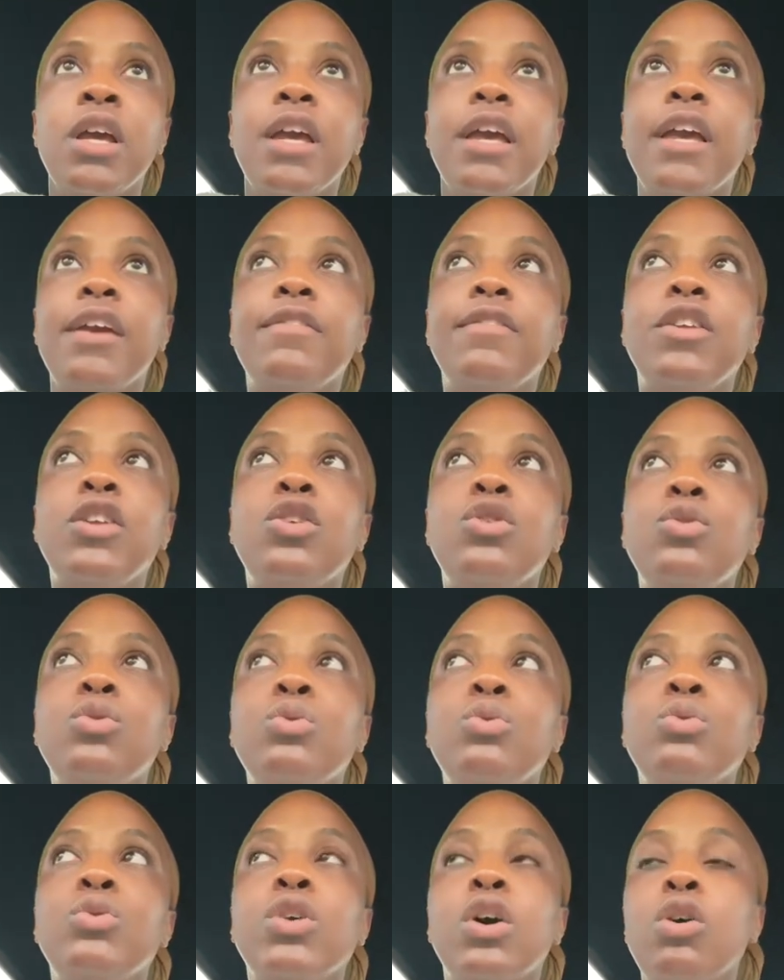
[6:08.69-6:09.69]
if
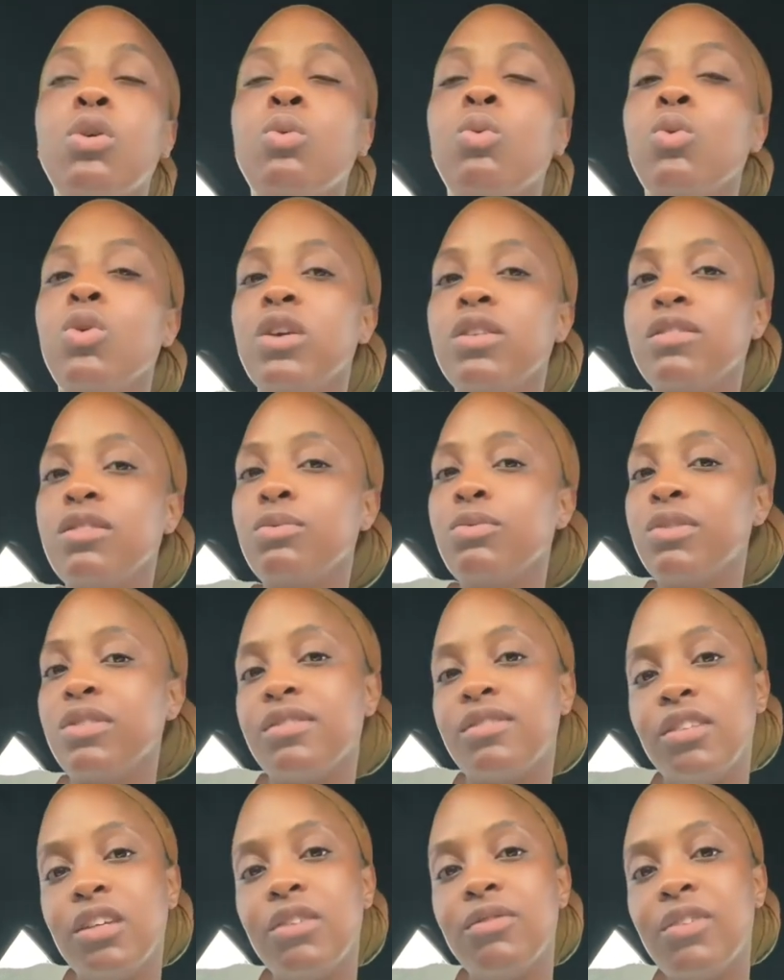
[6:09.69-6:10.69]
you don't want to
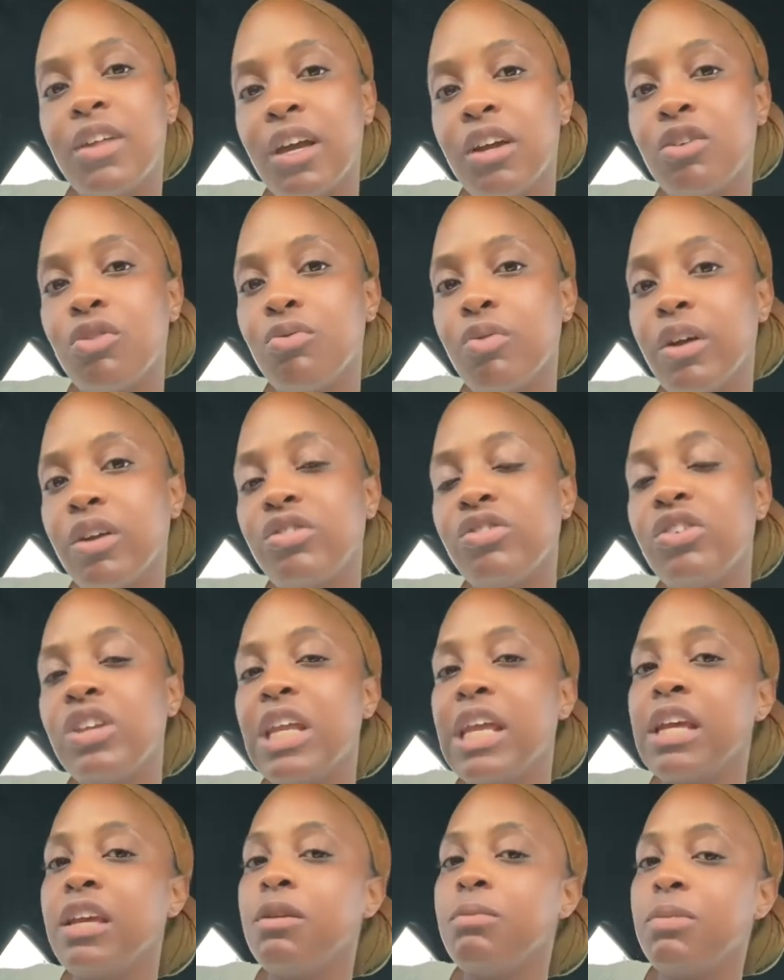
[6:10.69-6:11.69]
receive that correction,
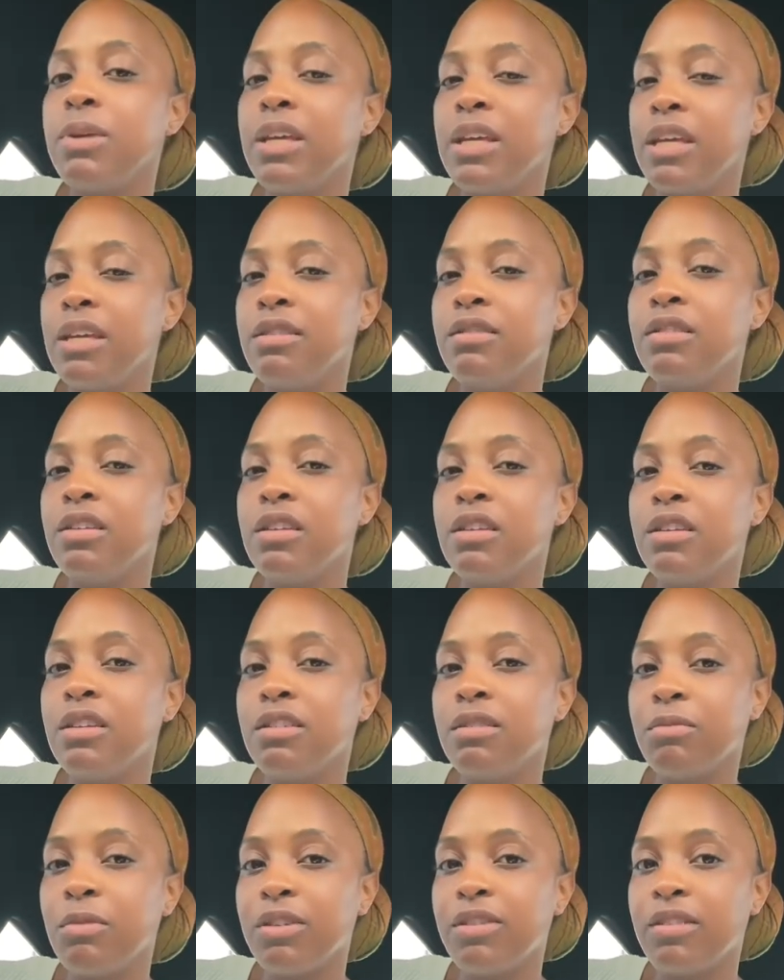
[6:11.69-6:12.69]
it can be easy to
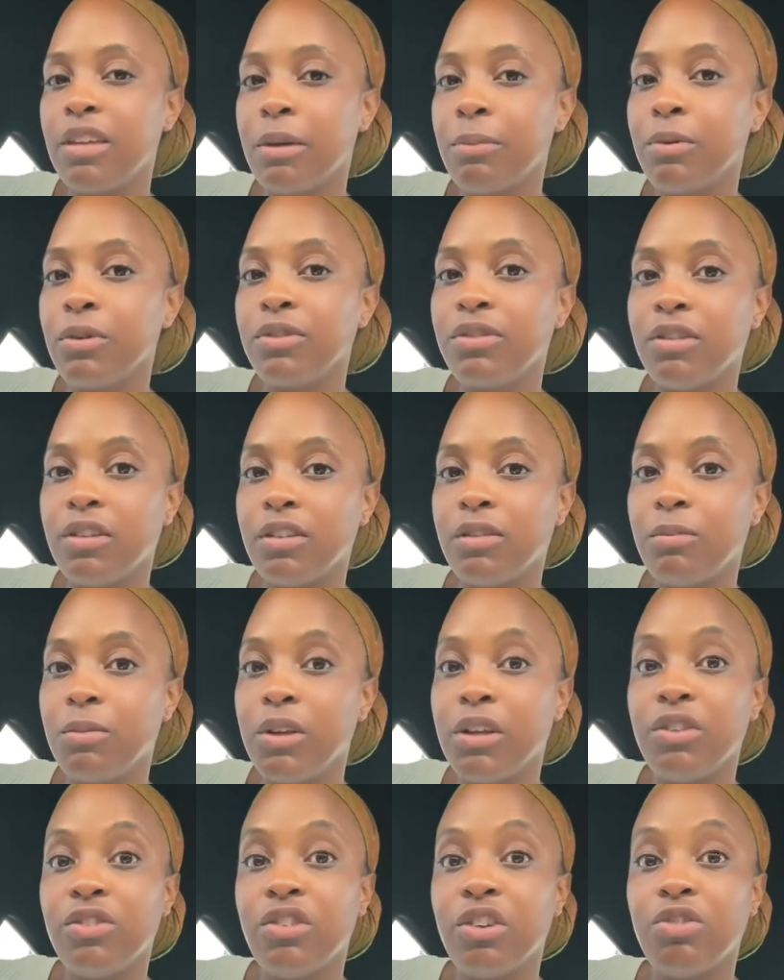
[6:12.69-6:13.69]
dismiss that person as
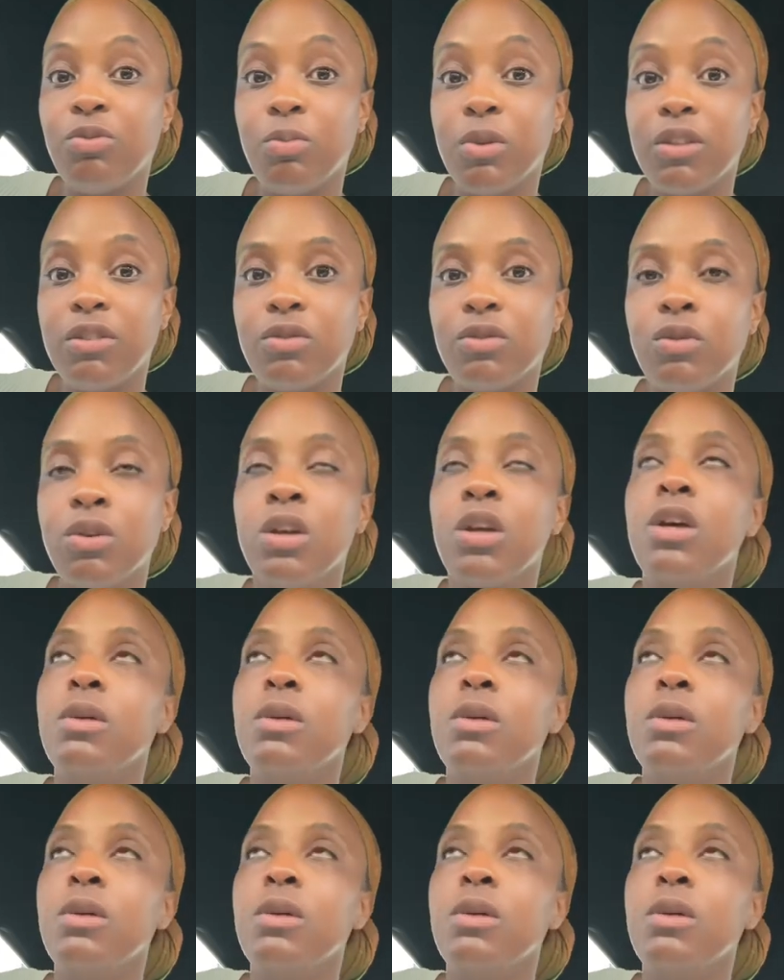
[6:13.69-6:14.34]
being judgmental.